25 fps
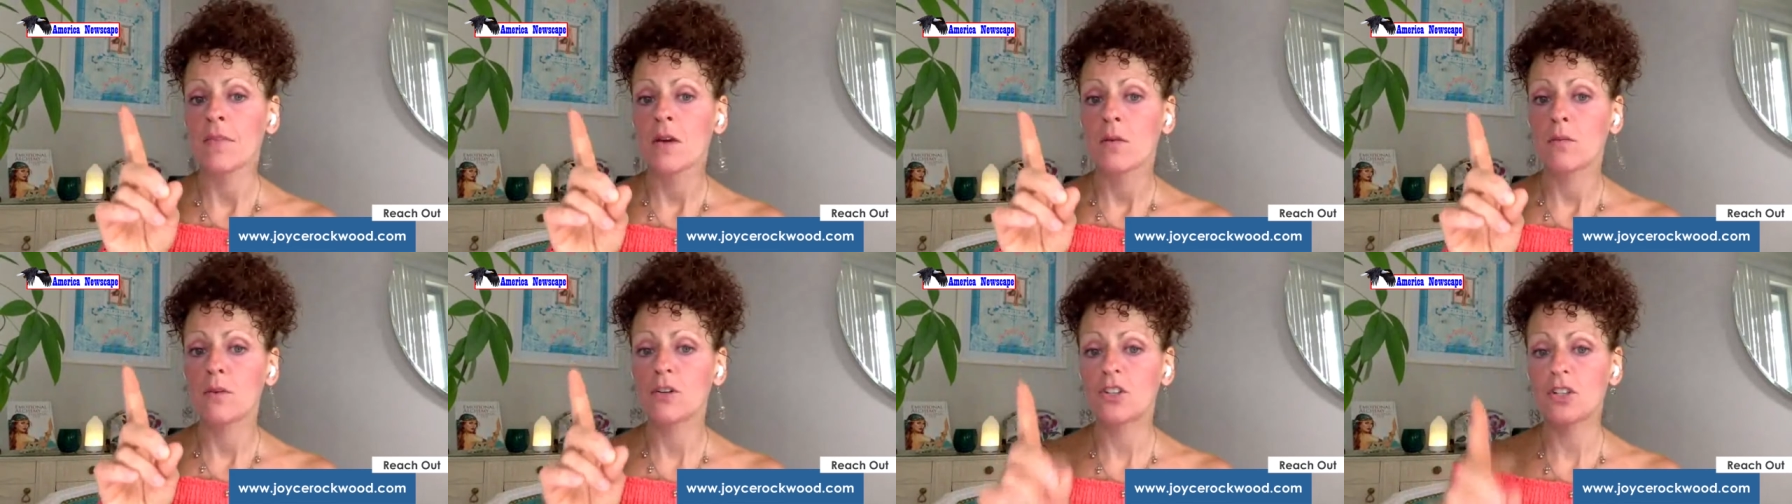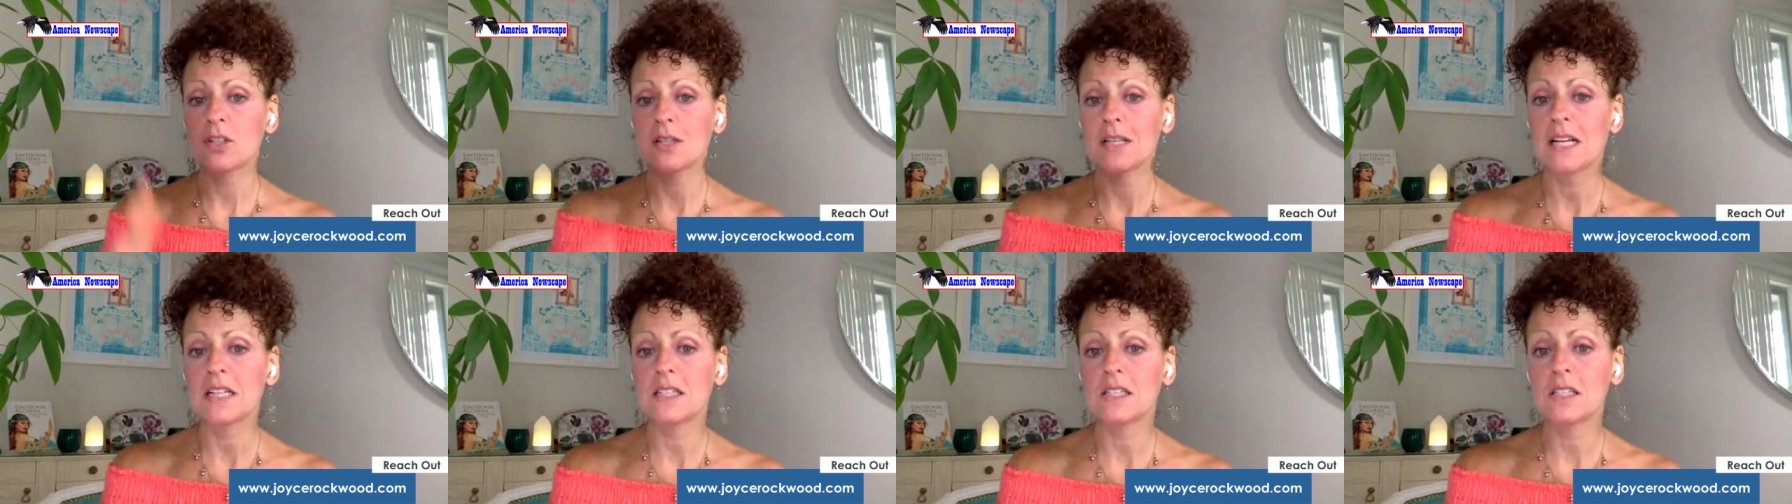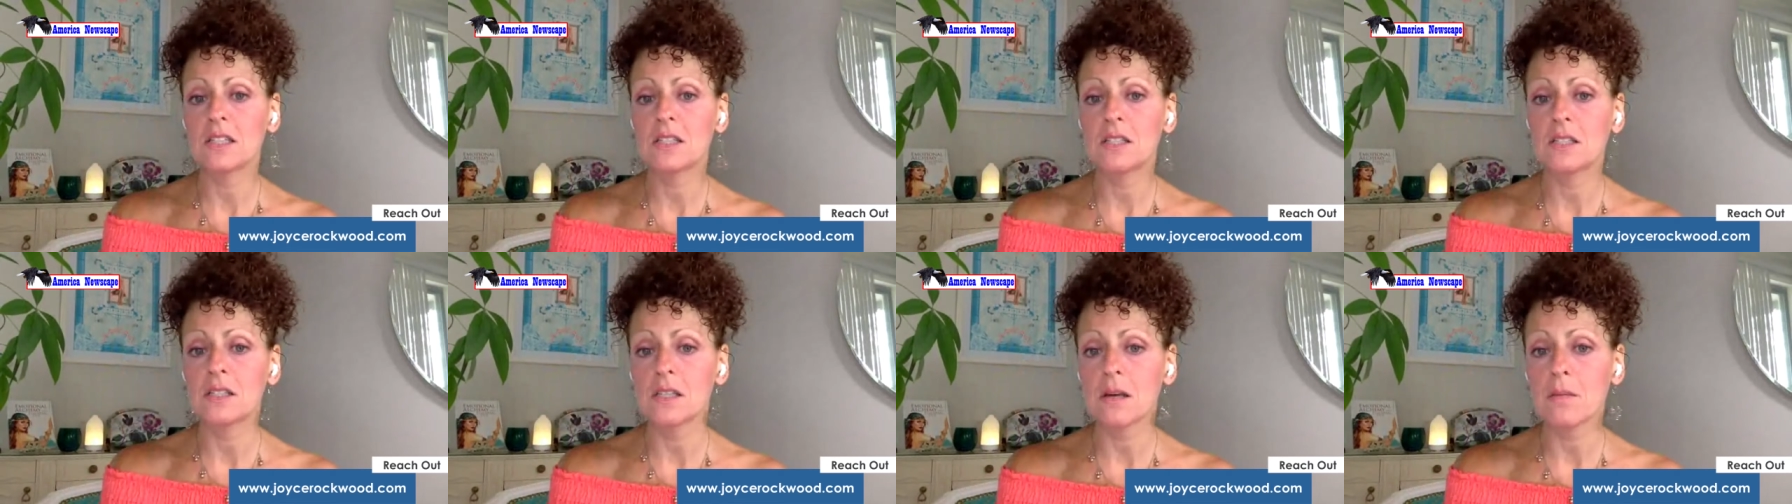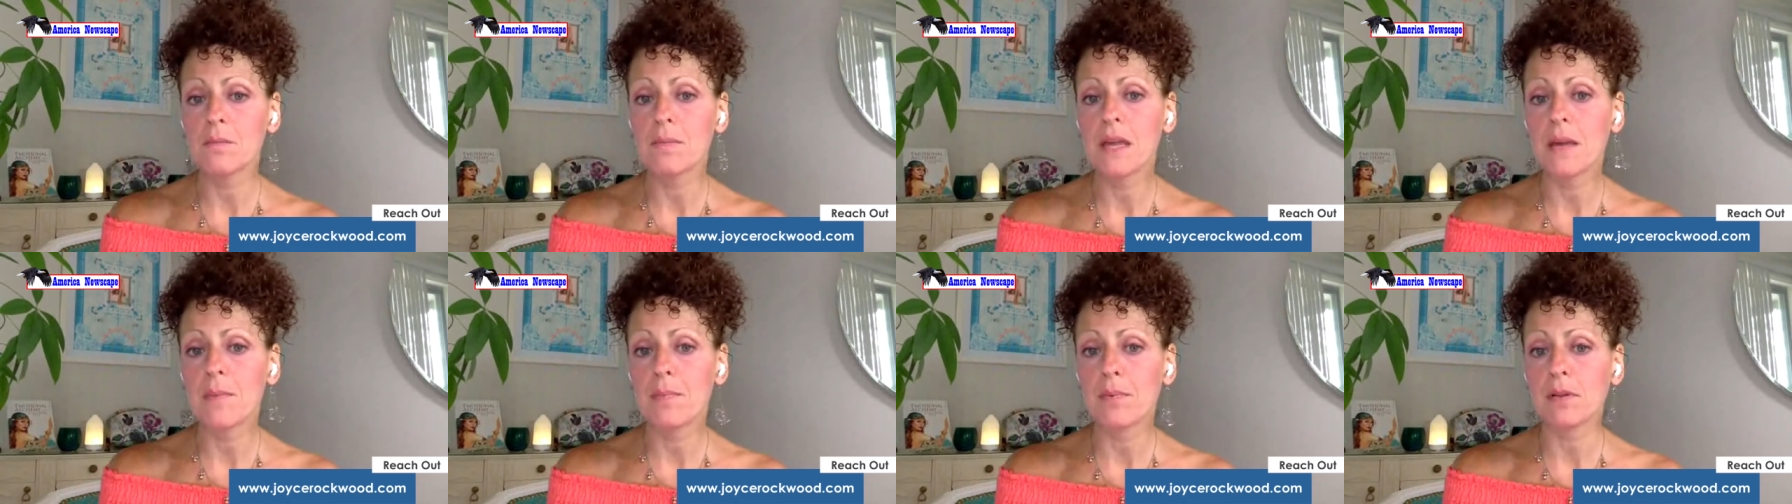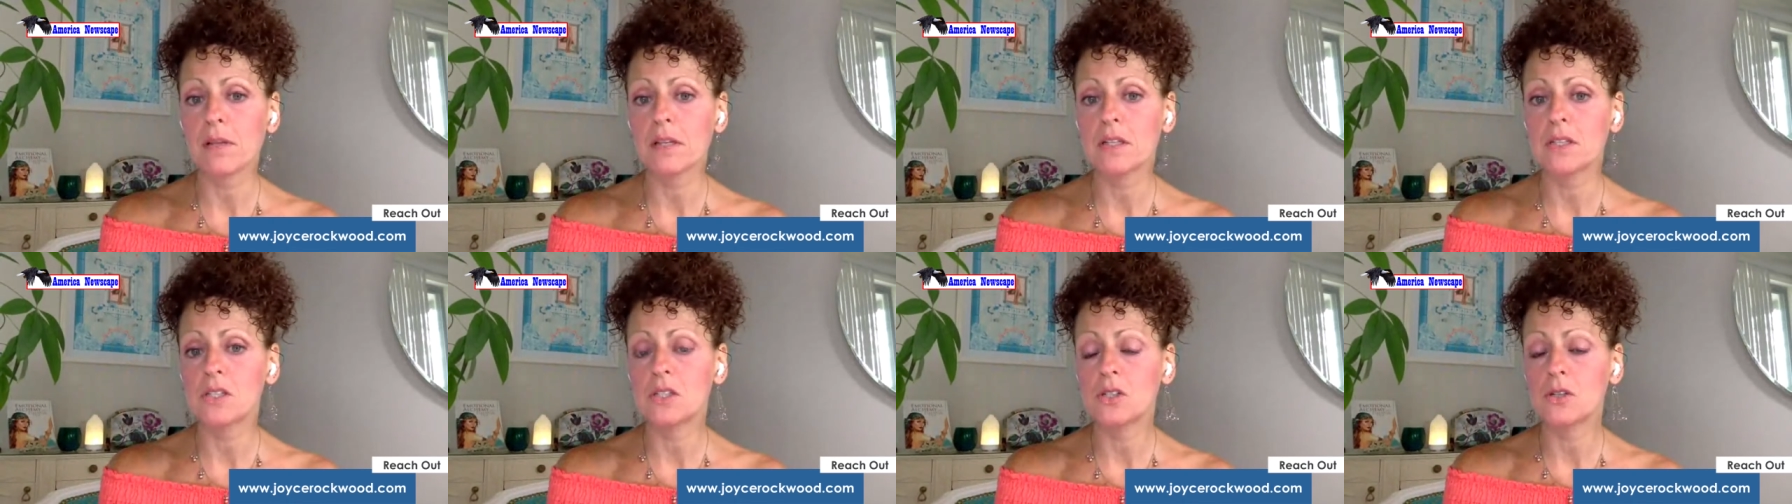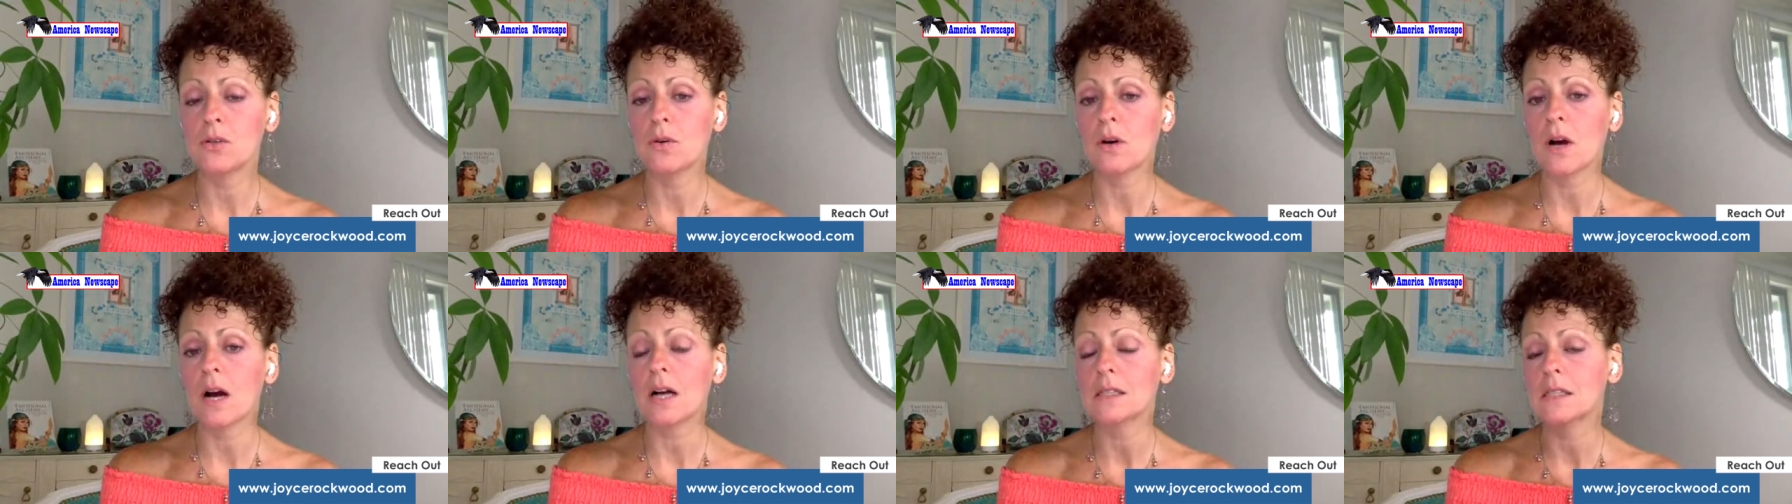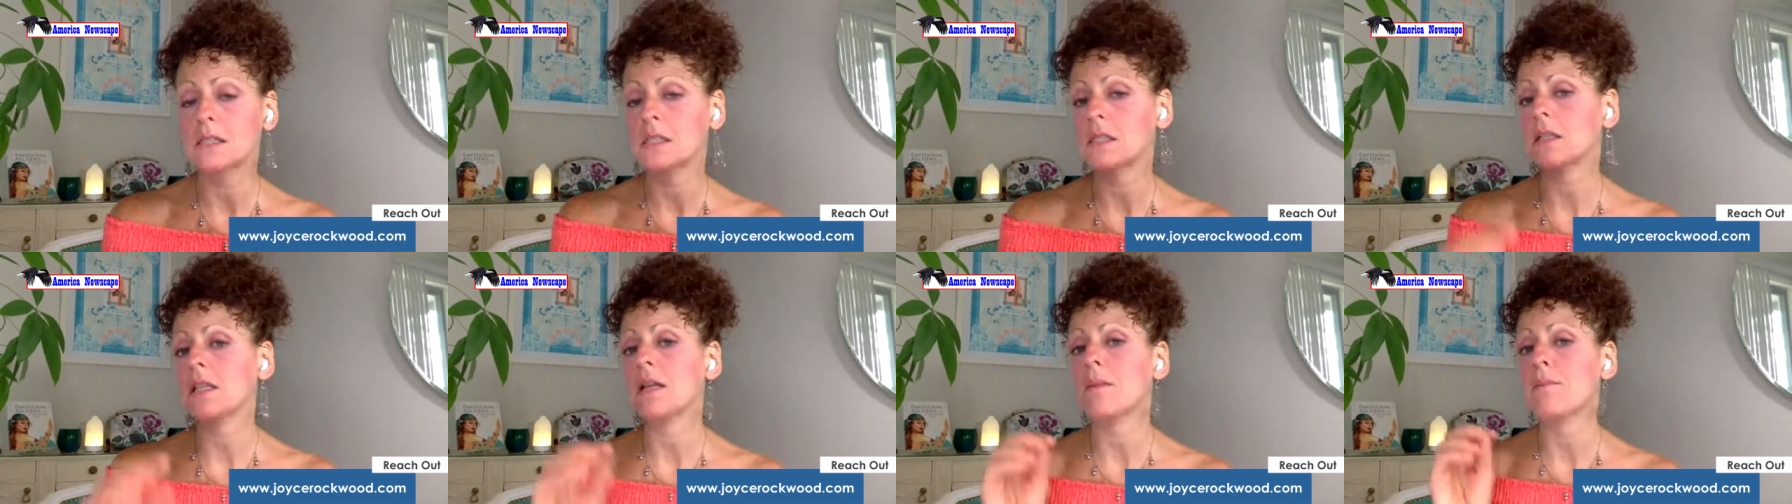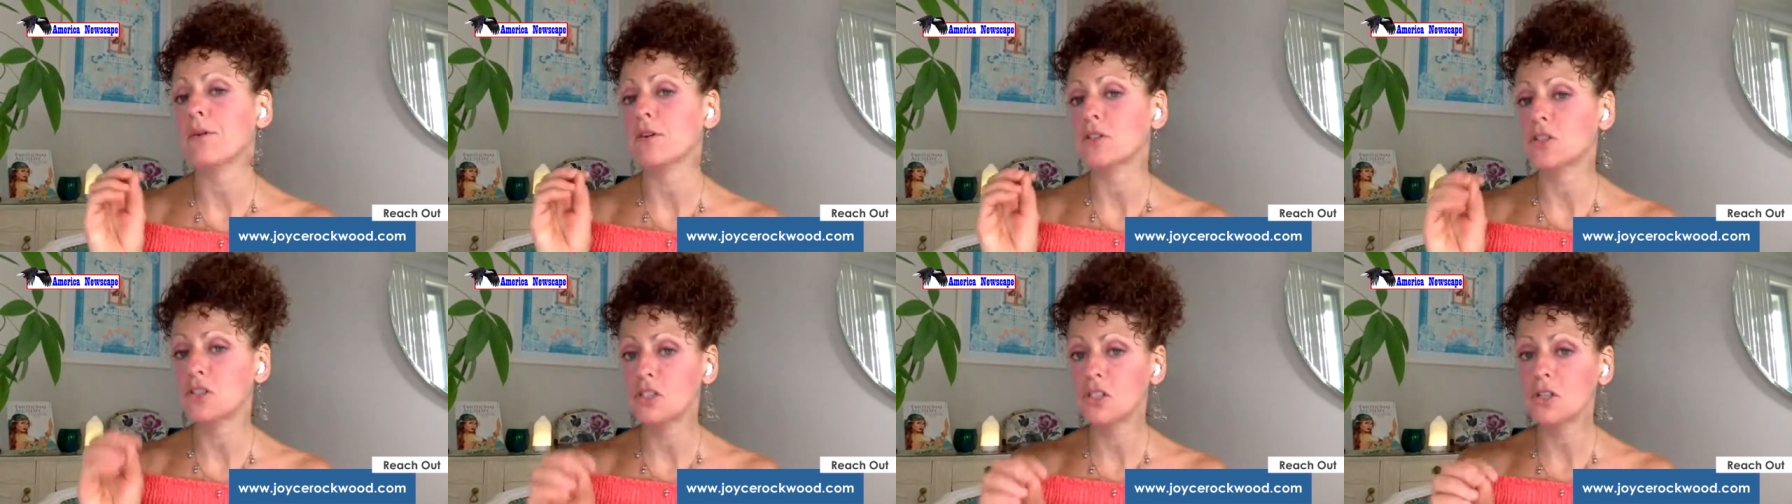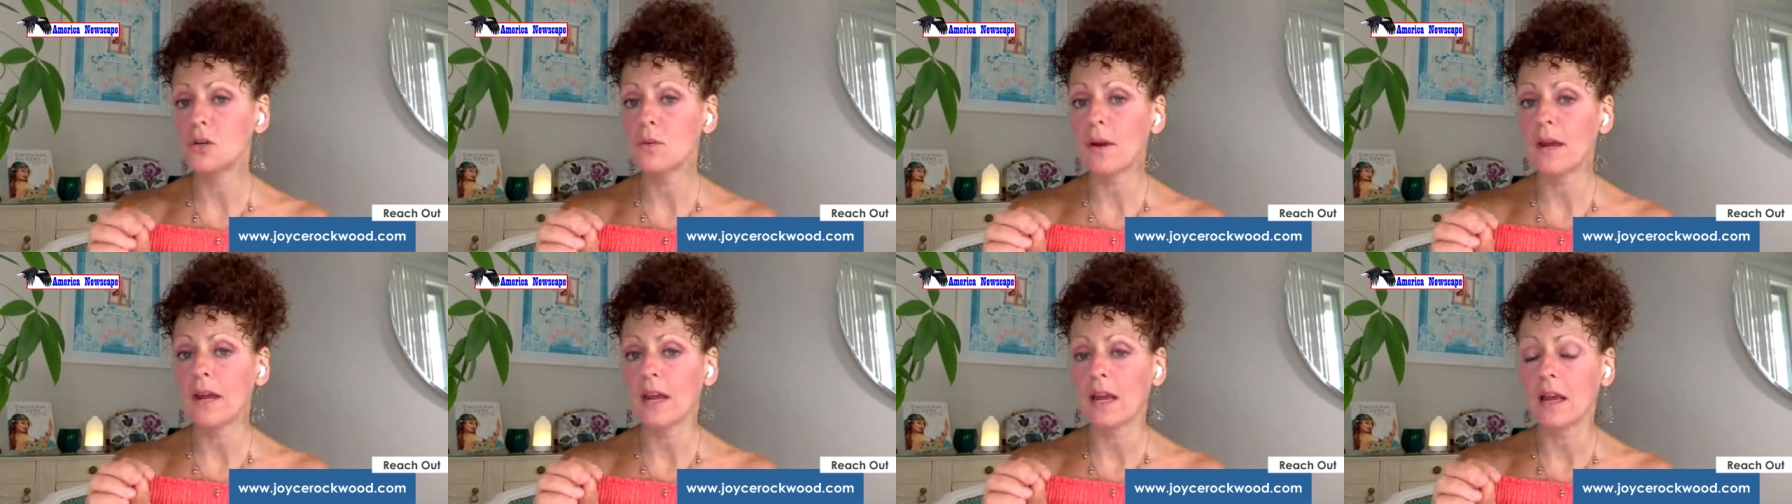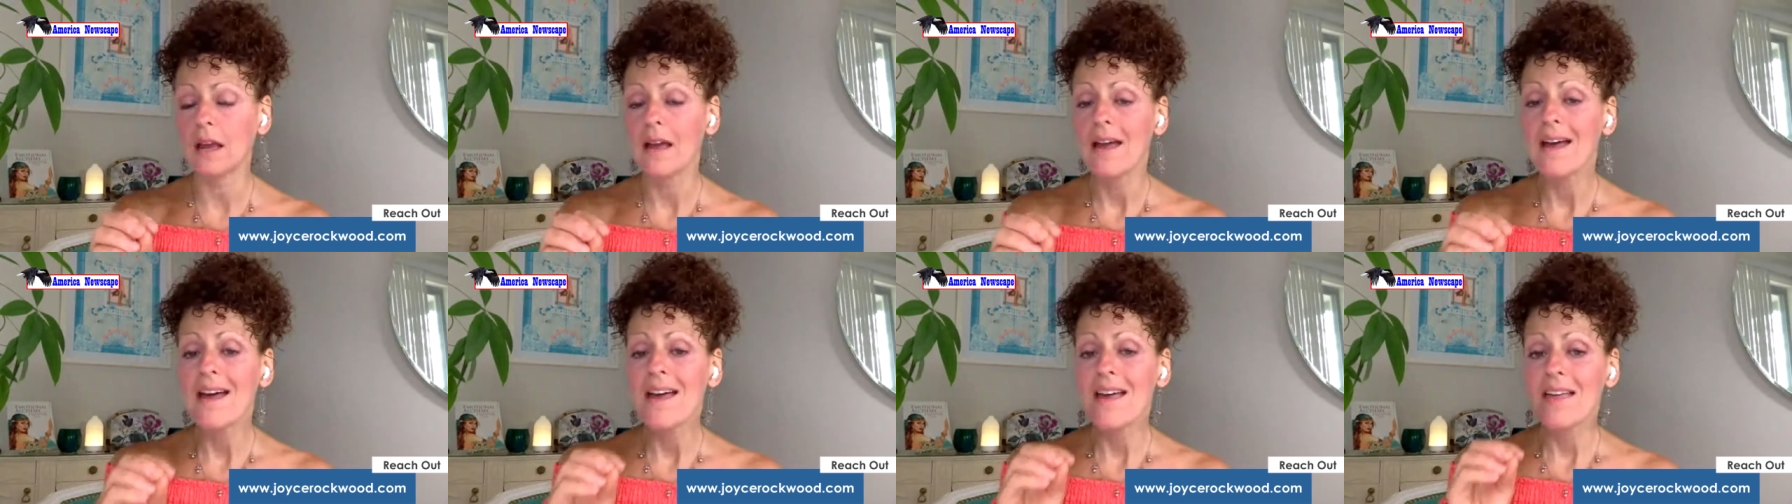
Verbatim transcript: which leads some people into constantly pursuing